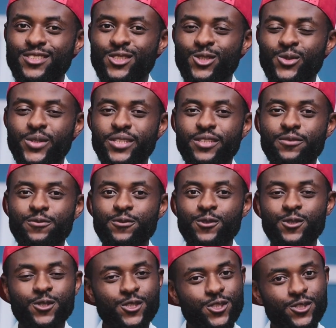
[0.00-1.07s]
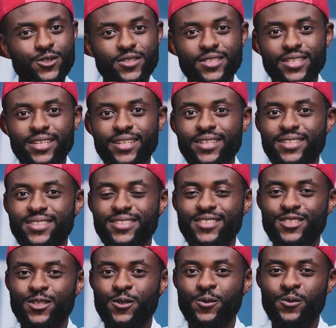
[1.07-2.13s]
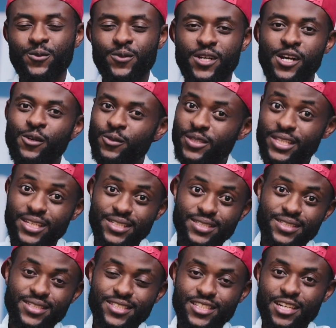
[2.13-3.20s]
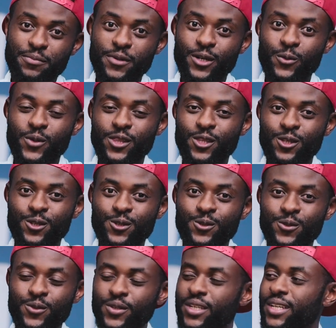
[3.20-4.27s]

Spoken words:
doing a photo shoot. Yeah, so I'll test this camera with you